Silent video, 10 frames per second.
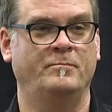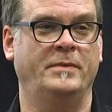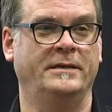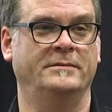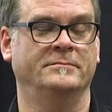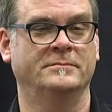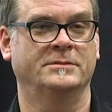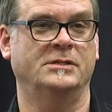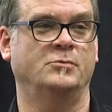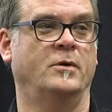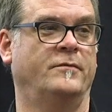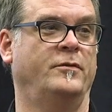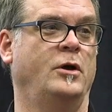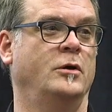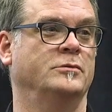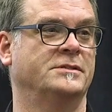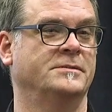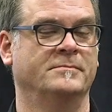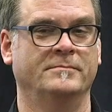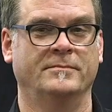being such wonderful hosts.